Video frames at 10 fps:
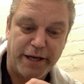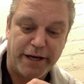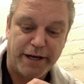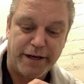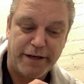
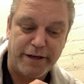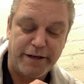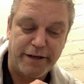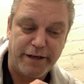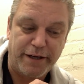
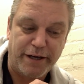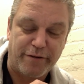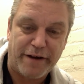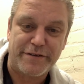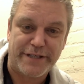
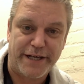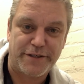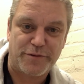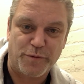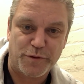
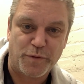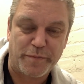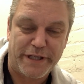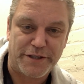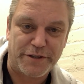gravitate towards what
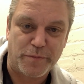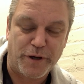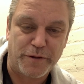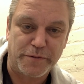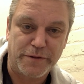makes you
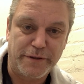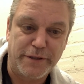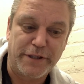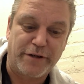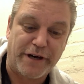smile.
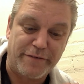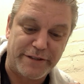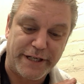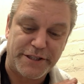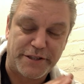
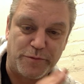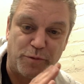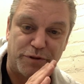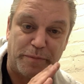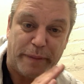Gravitate
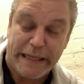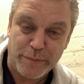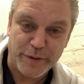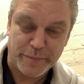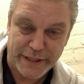towards the
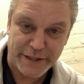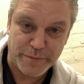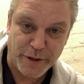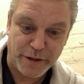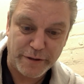people that make you
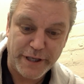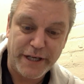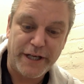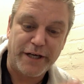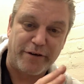smile.
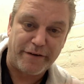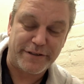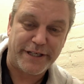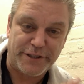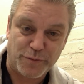
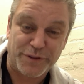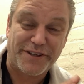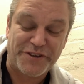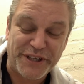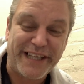Gravitate towards
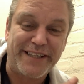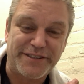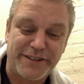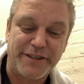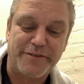the
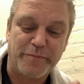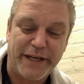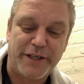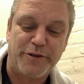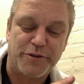things that
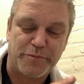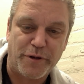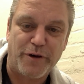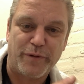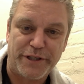make you
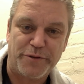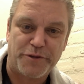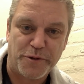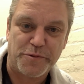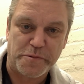smile when you
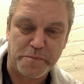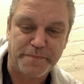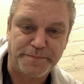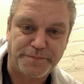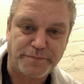do
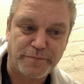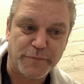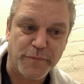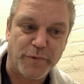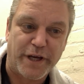them,
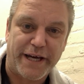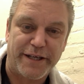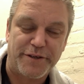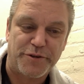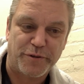and
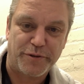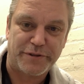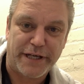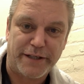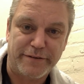enjoy your
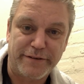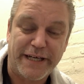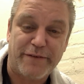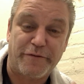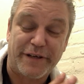day.
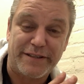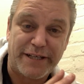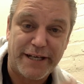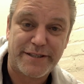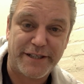Have a
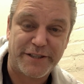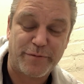fantastic